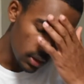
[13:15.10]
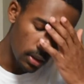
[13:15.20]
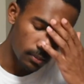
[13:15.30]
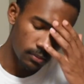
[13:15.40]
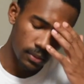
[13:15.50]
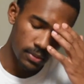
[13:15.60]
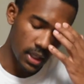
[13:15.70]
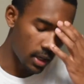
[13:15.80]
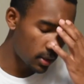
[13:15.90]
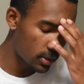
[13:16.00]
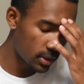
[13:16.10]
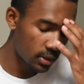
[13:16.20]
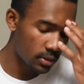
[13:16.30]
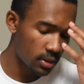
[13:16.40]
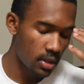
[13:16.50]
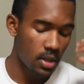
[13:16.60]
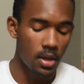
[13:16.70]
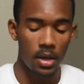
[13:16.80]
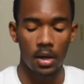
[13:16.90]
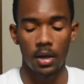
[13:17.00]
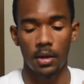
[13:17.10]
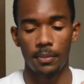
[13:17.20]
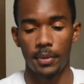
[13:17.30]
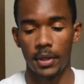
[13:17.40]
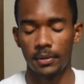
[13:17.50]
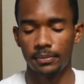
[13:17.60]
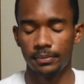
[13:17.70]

I'm tired as hell, but